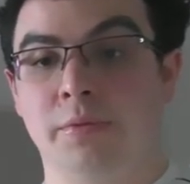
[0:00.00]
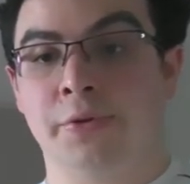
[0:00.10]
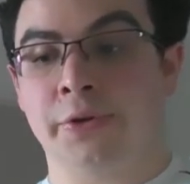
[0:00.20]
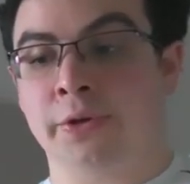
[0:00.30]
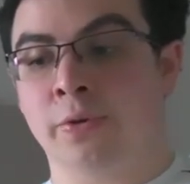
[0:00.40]

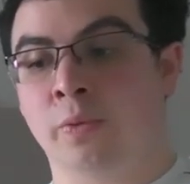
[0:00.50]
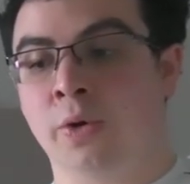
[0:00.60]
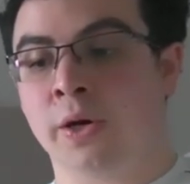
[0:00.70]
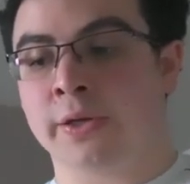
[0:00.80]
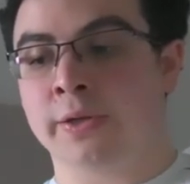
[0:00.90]
and you're going to
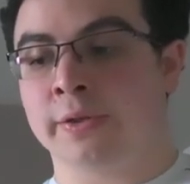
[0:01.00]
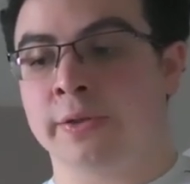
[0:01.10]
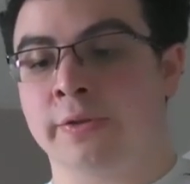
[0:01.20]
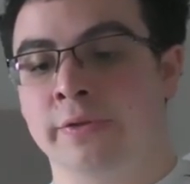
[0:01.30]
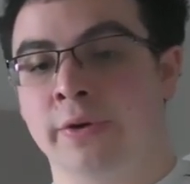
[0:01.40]
walk
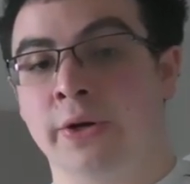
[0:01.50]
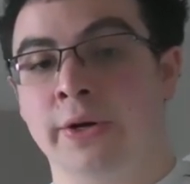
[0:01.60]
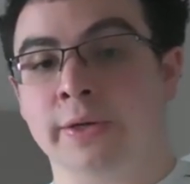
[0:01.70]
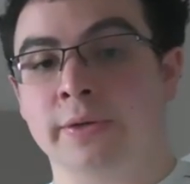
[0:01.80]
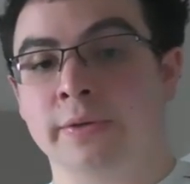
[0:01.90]
the
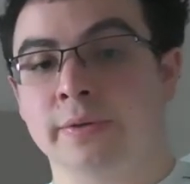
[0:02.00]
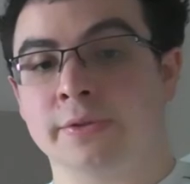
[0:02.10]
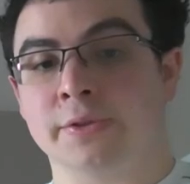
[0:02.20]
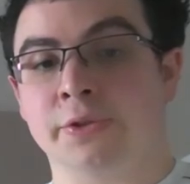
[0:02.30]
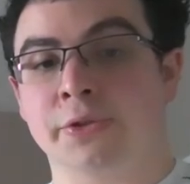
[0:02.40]
dog.
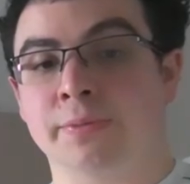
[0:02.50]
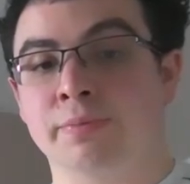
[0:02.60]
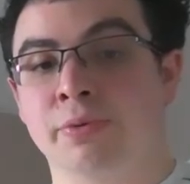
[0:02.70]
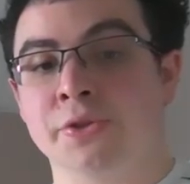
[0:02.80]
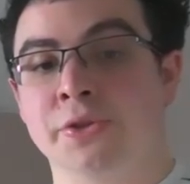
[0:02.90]
So you can
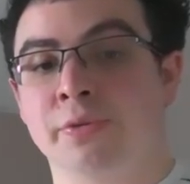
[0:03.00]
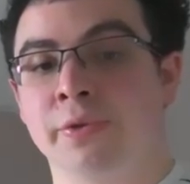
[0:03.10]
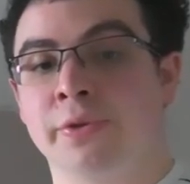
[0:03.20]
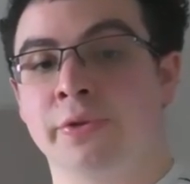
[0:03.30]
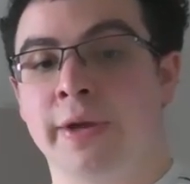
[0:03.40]
push it
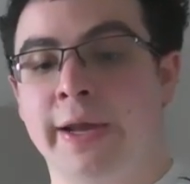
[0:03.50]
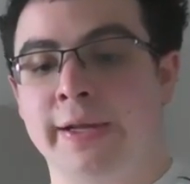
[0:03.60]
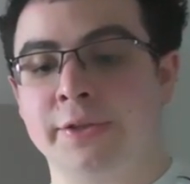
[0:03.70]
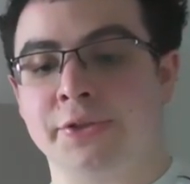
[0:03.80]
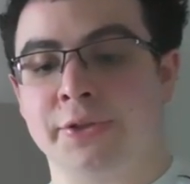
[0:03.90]
with your
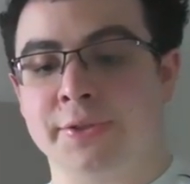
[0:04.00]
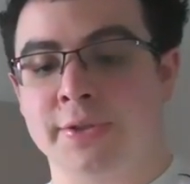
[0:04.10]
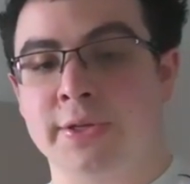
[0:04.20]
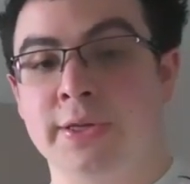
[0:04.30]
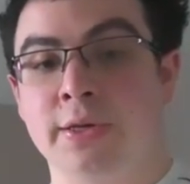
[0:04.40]
hand, as you can
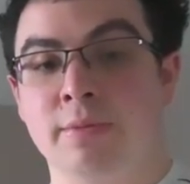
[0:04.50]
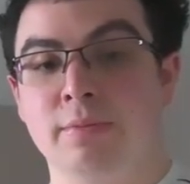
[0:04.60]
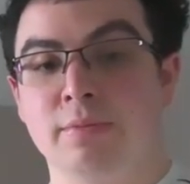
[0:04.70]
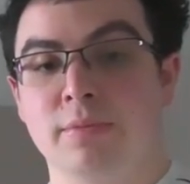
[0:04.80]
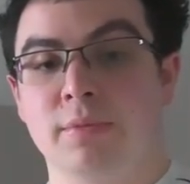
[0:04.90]
see,
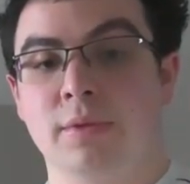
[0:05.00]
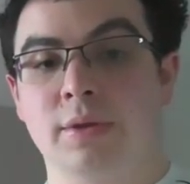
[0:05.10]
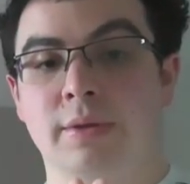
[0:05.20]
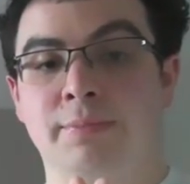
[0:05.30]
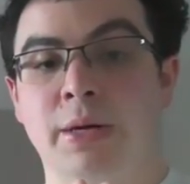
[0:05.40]

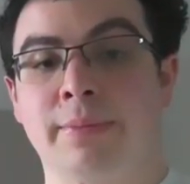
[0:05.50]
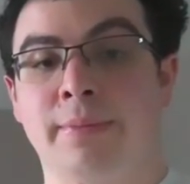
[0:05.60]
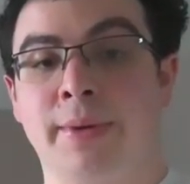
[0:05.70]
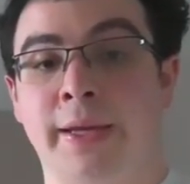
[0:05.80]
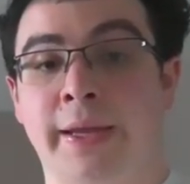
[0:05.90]
palm
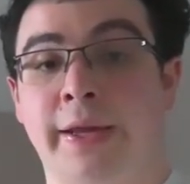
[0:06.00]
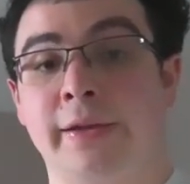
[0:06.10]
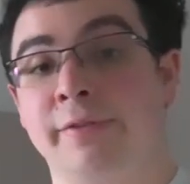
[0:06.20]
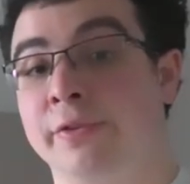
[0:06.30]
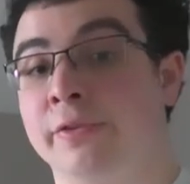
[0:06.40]
of my
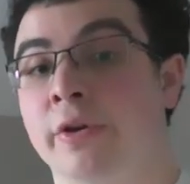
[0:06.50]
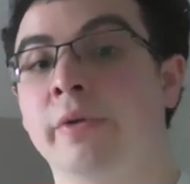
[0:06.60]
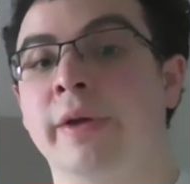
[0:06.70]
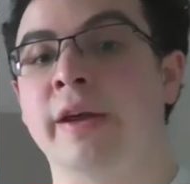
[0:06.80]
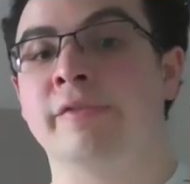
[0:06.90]
hand. If you
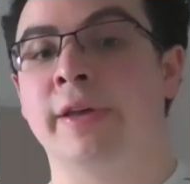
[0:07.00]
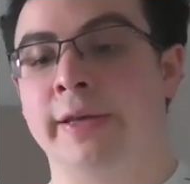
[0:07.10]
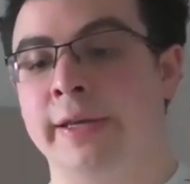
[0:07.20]
don't have that